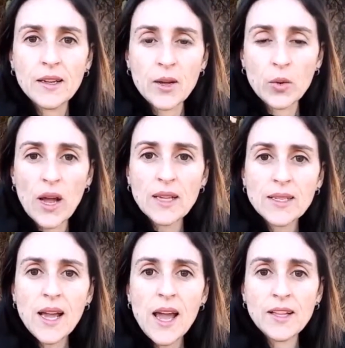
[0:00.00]

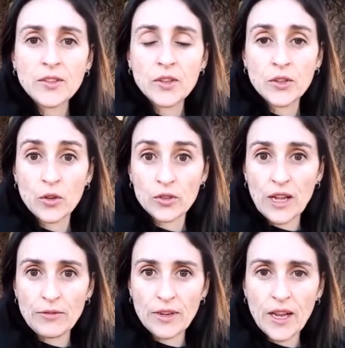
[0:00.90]
Eurasia and North
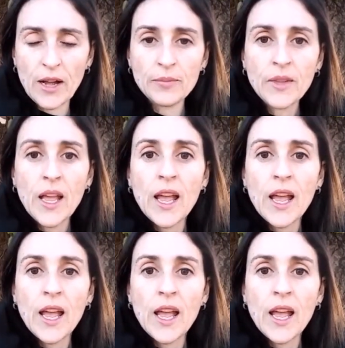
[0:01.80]
Africa,